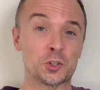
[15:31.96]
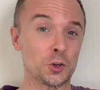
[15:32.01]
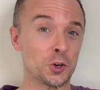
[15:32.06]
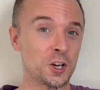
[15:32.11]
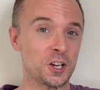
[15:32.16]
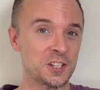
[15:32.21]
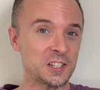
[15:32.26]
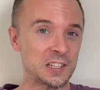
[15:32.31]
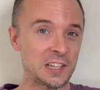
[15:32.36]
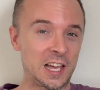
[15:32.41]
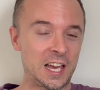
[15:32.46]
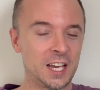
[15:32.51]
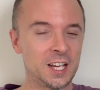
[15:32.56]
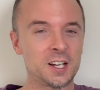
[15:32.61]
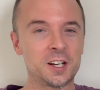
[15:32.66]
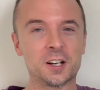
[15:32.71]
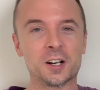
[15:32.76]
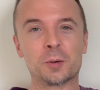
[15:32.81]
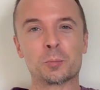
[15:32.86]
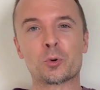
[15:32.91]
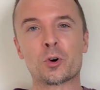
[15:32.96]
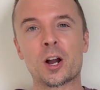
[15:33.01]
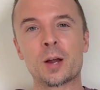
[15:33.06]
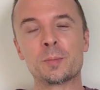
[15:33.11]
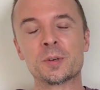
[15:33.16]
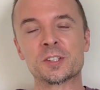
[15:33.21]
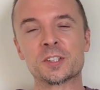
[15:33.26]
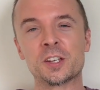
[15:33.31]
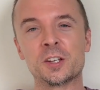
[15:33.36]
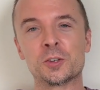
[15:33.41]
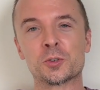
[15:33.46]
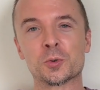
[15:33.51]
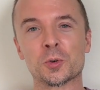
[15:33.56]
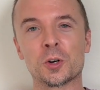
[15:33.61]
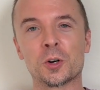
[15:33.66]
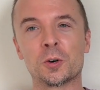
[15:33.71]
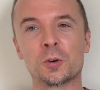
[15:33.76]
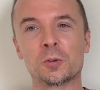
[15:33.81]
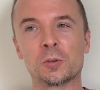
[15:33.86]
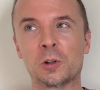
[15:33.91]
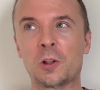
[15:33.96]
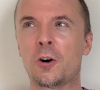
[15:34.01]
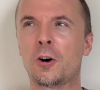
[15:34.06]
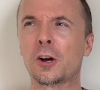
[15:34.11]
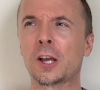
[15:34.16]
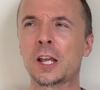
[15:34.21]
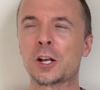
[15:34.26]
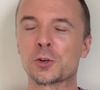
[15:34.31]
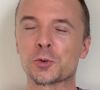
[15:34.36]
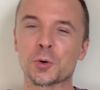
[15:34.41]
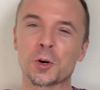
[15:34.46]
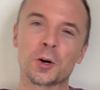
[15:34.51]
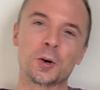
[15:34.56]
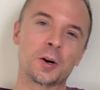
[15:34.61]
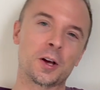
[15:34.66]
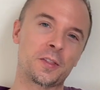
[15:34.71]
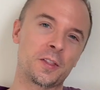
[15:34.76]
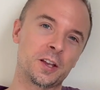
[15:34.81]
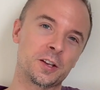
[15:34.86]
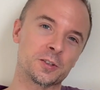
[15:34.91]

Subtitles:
circus-like Primus intro, long intro,